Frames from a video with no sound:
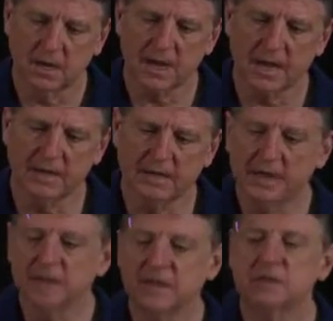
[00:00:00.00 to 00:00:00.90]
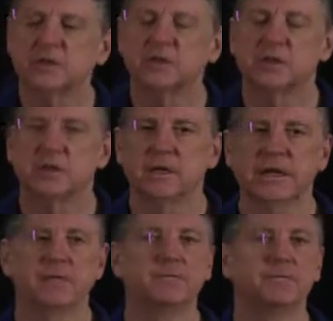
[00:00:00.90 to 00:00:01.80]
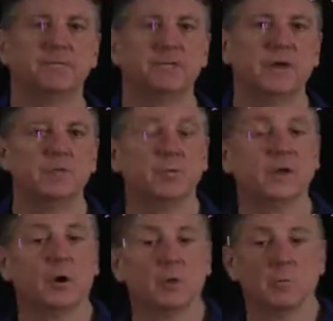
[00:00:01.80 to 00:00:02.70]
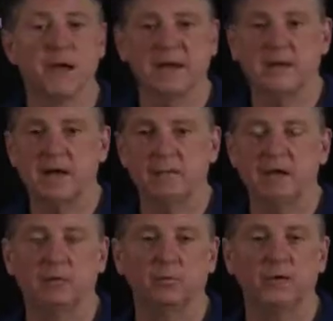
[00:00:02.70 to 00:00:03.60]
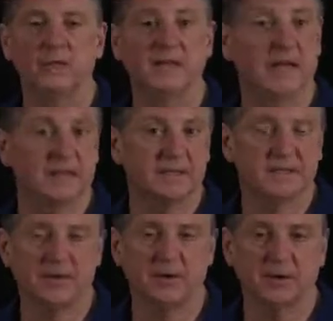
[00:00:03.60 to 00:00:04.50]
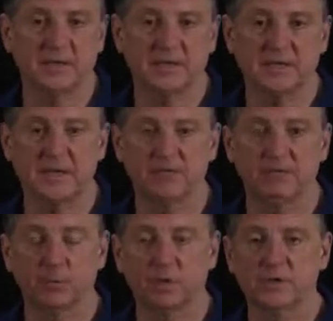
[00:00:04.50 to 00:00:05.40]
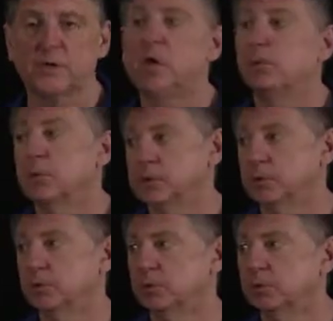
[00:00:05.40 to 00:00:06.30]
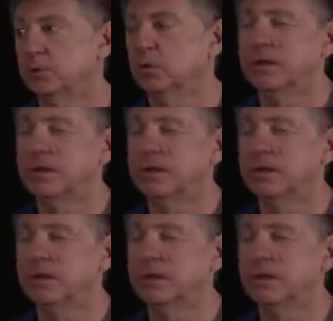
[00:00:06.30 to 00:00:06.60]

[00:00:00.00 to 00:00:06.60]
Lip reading: And this is the, if we call MATLAB and we let it standardize the data for us, which it will do